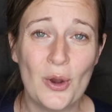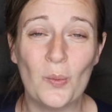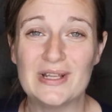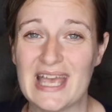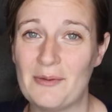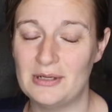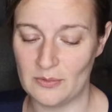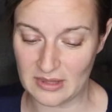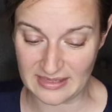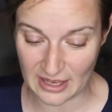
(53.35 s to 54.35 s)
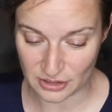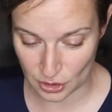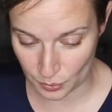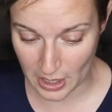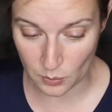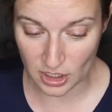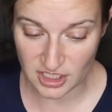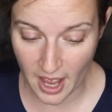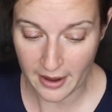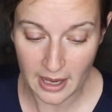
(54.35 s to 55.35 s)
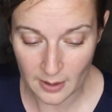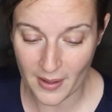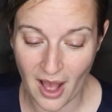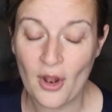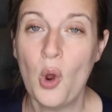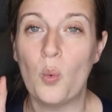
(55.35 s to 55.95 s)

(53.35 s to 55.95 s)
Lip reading: what's happening with the 1,000-year reign. We're talking about